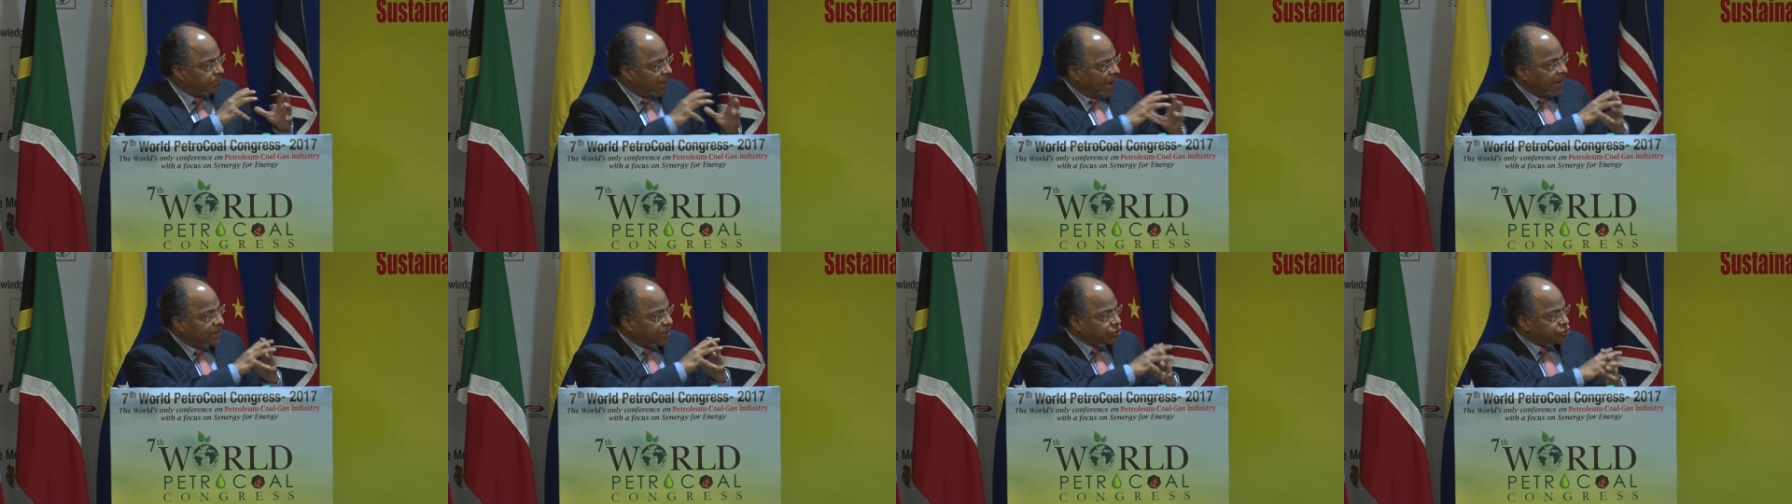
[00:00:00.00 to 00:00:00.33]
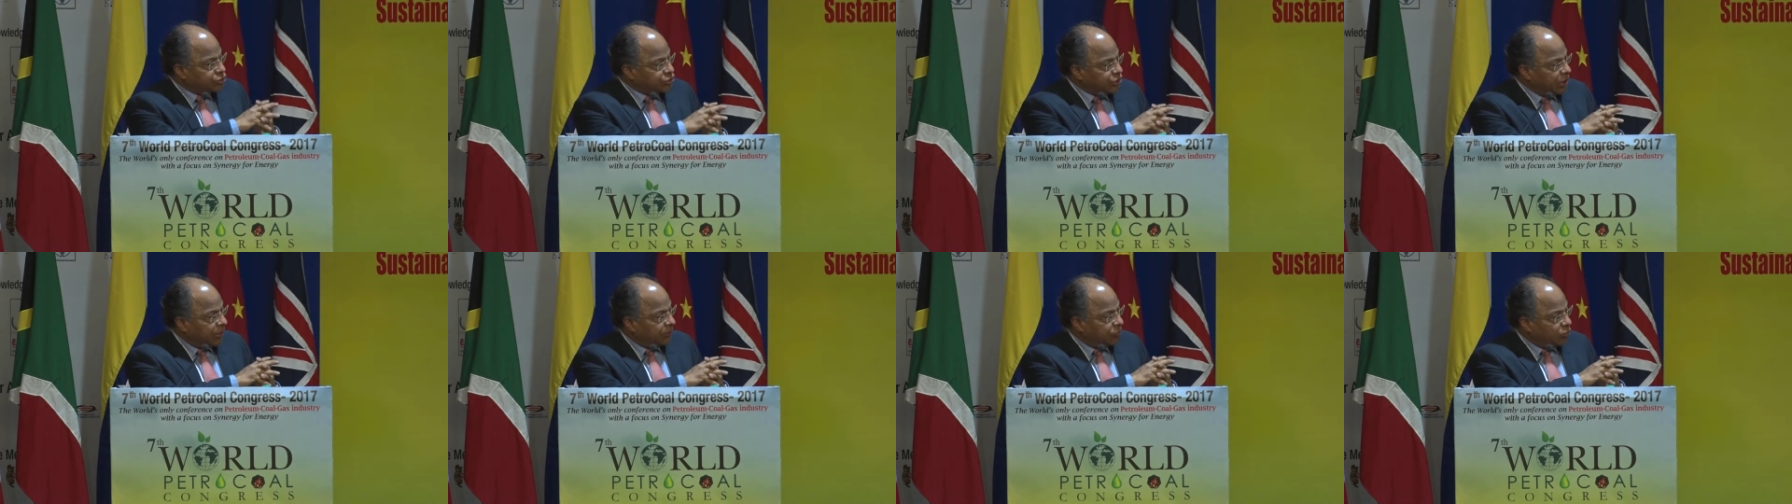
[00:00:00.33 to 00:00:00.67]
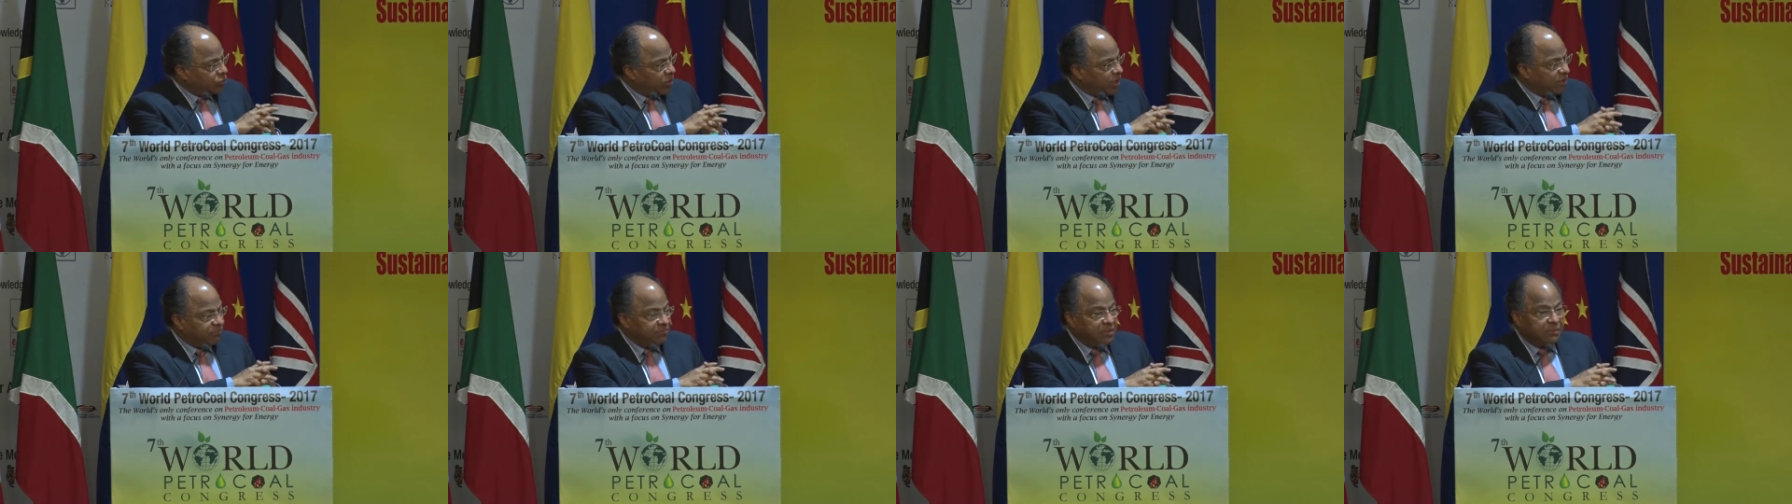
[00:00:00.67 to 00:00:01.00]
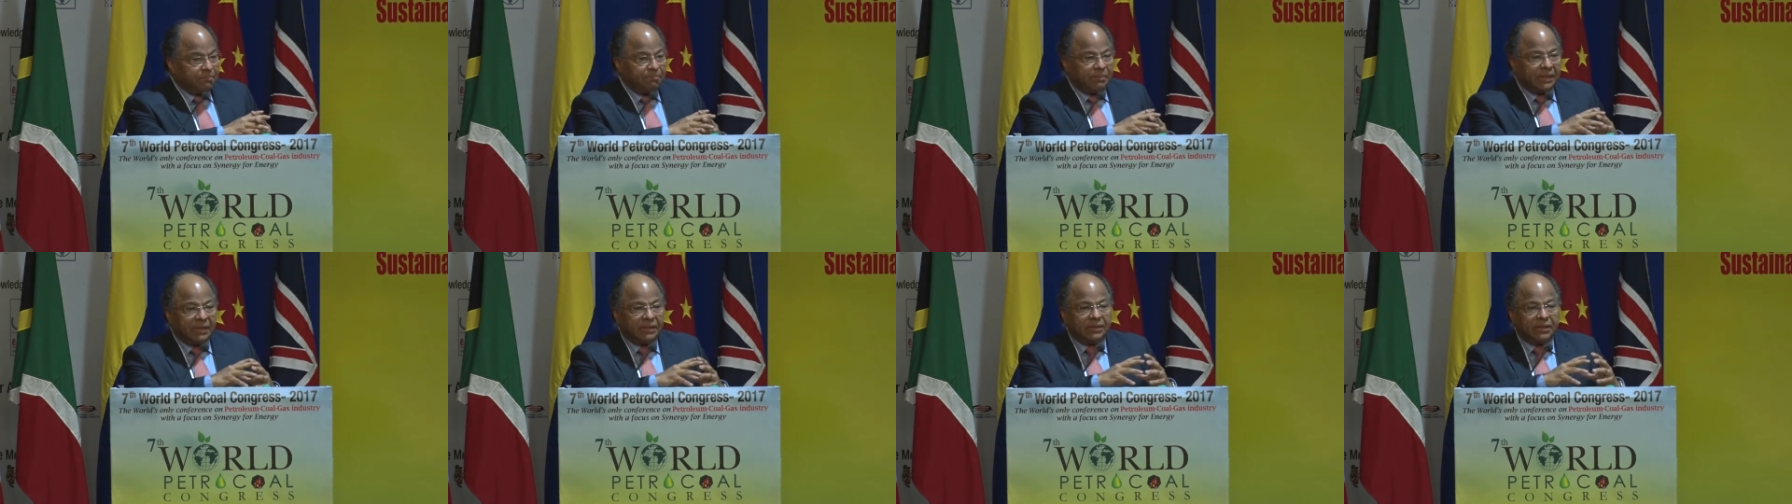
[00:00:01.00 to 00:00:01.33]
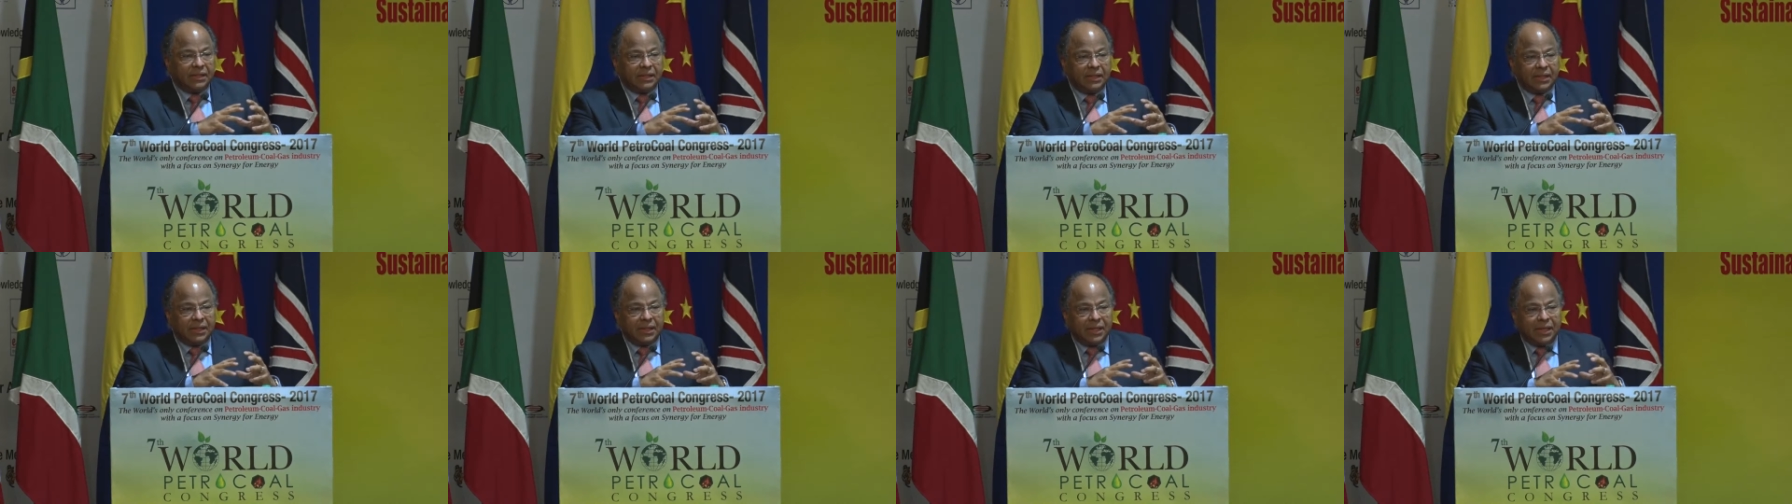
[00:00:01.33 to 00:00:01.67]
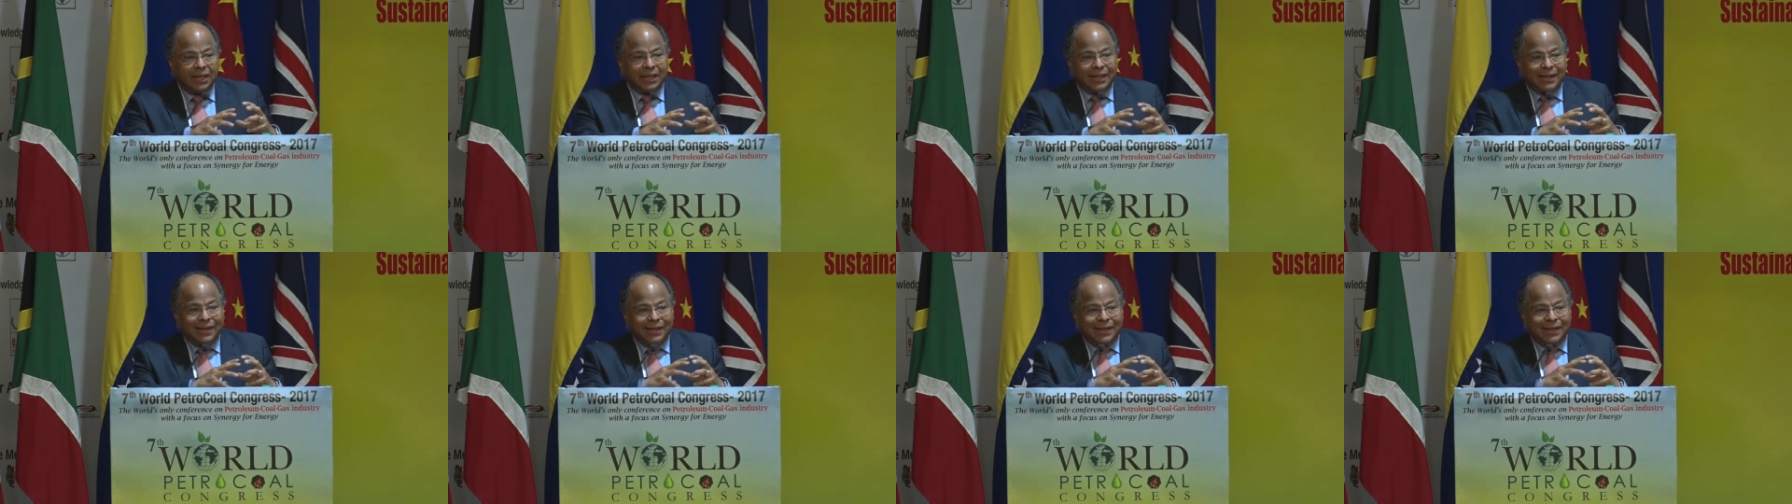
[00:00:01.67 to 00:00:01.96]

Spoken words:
partnership. We have been building